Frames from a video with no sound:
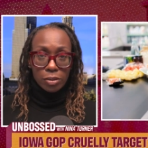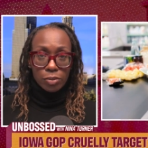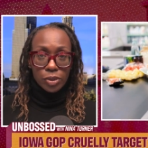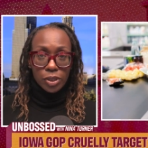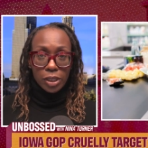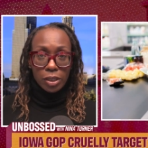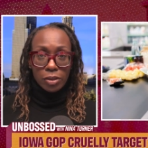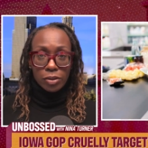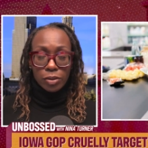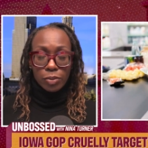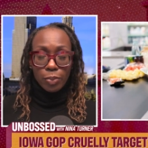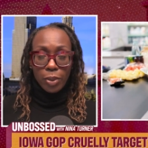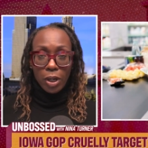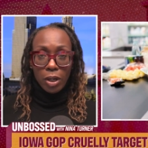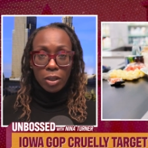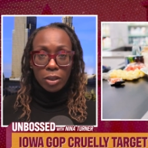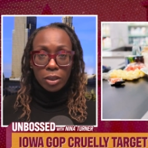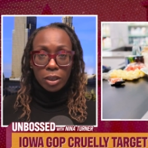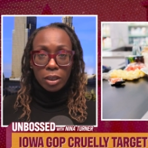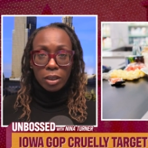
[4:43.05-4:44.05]
themselves
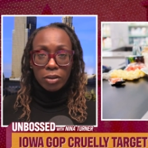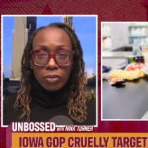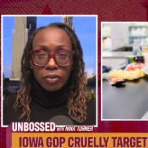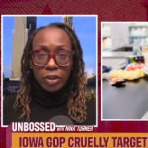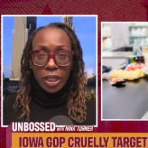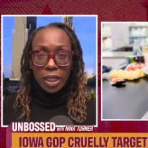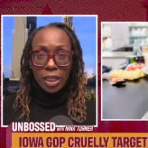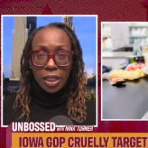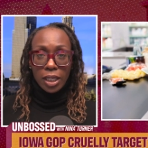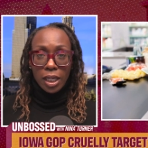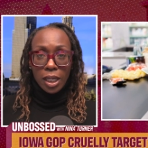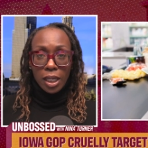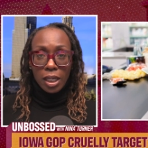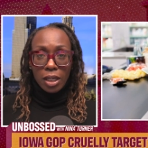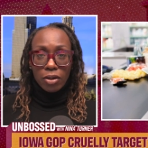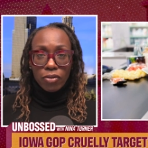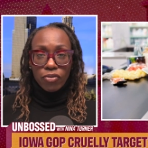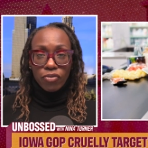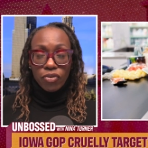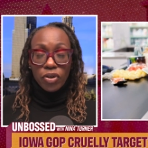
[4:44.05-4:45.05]
part of a
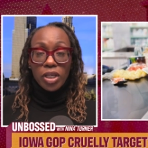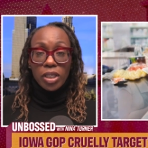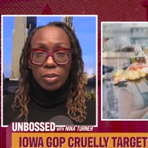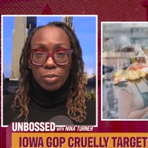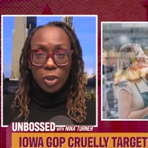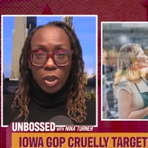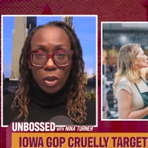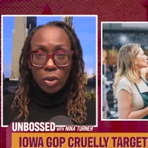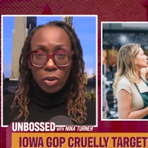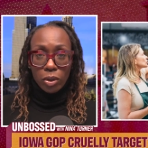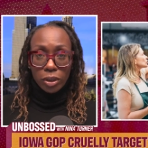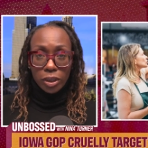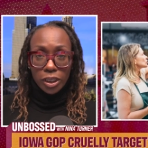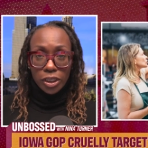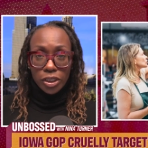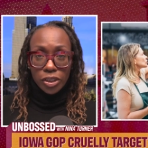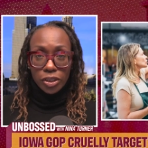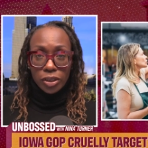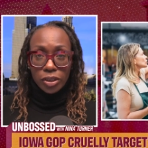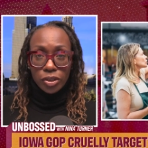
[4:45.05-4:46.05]
freedom
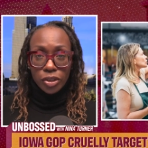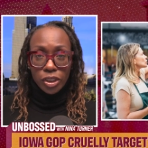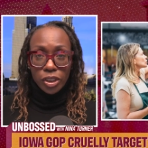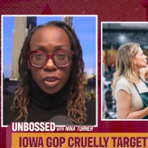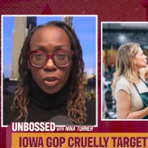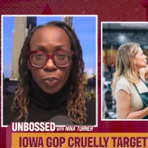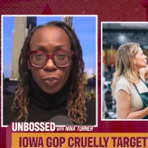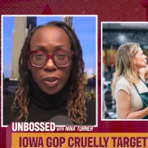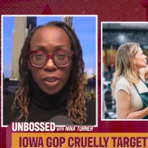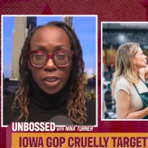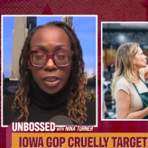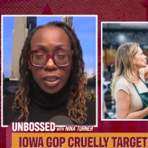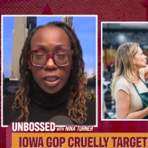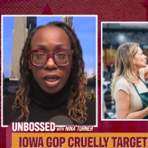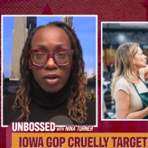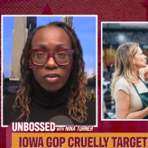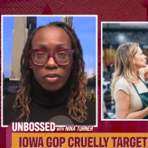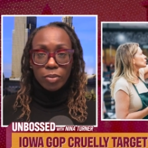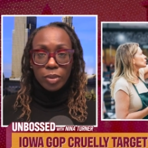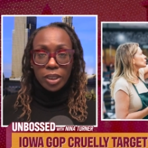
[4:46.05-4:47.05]
coalition, the GOP
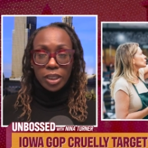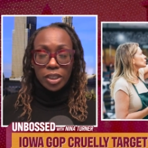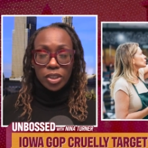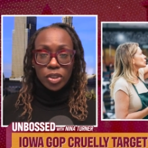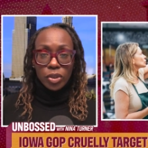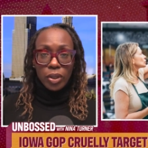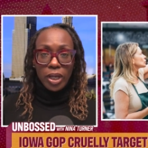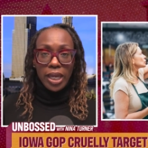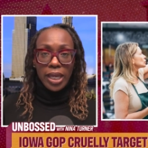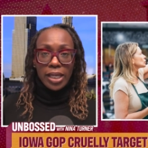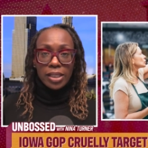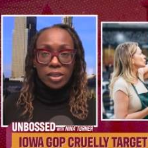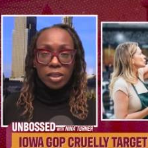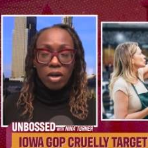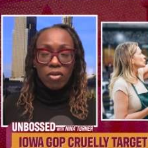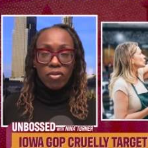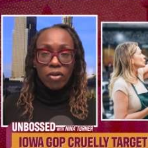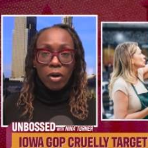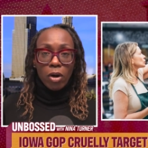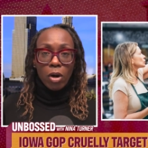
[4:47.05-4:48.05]
government, get your hands
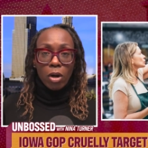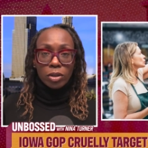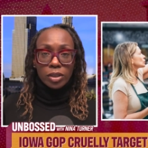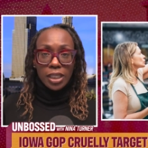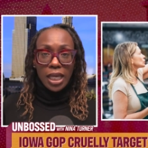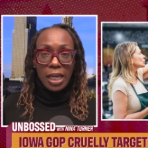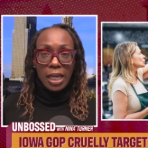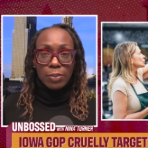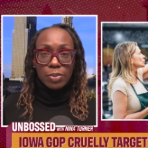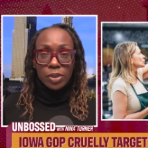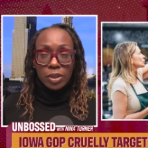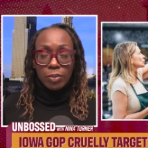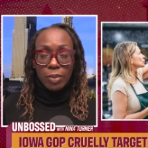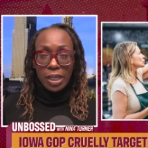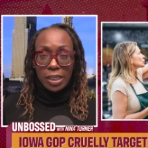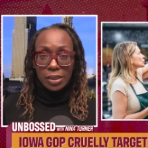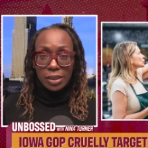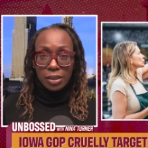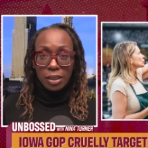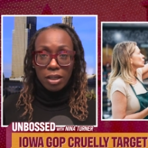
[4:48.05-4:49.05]
off all types of
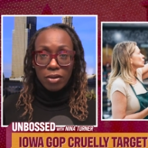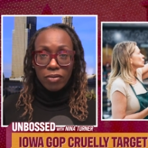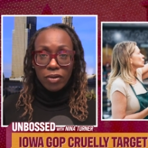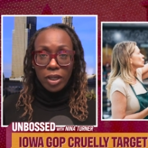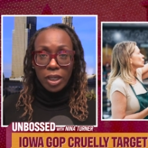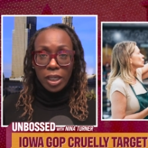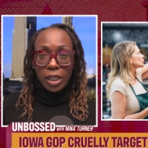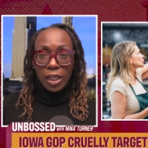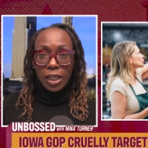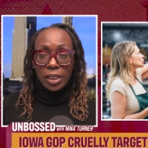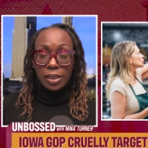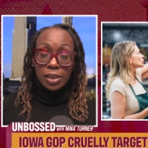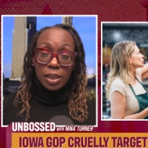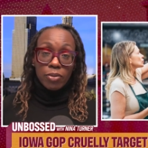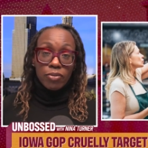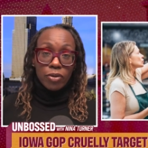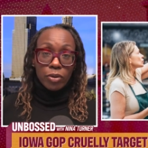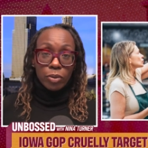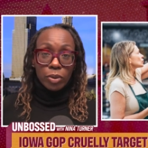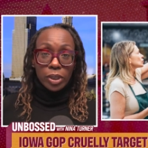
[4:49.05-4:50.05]
my stuff,
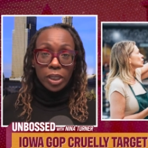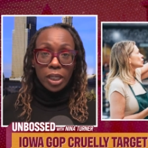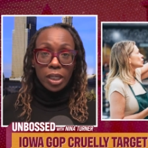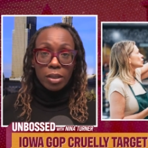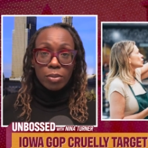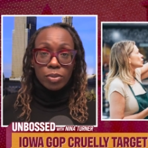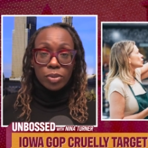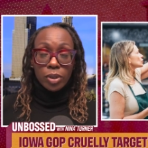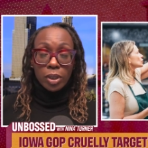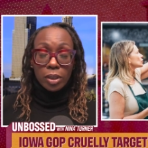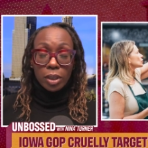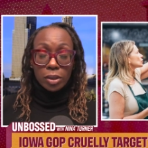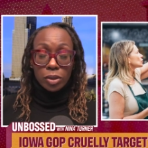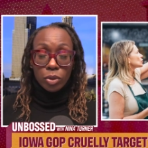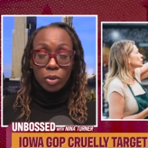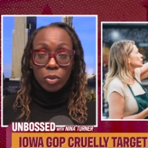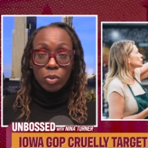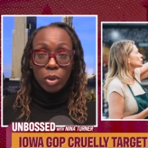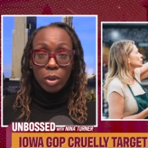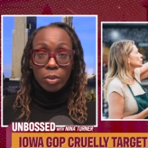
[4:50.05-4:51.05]
except for when it comes
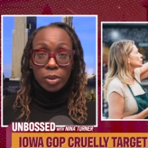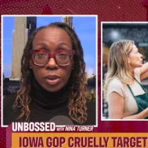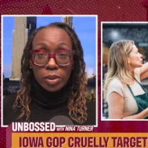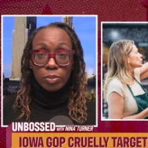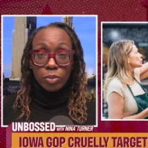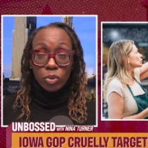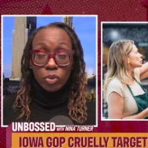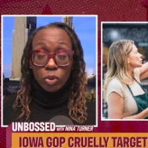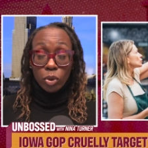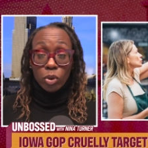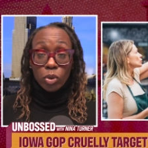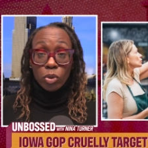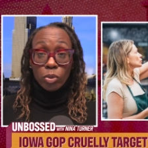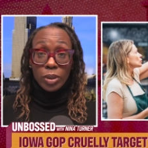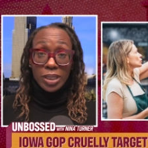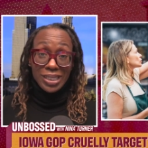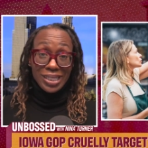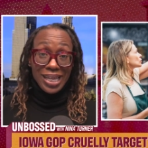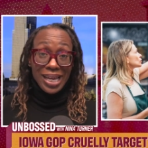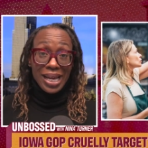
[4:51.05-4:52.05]
to a woman's womb
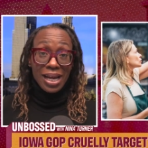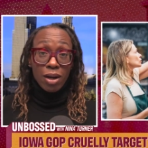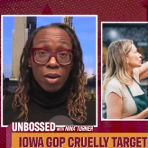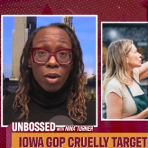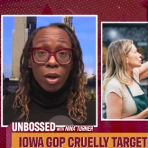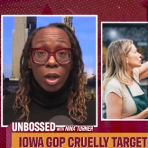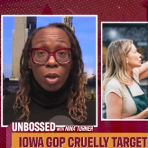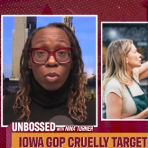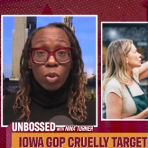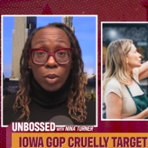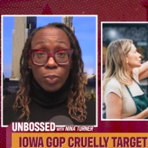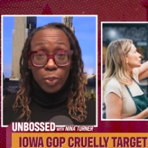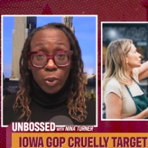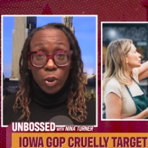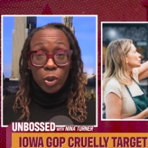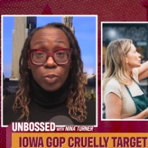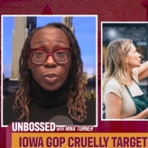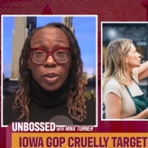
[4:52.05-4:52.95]
and now what poor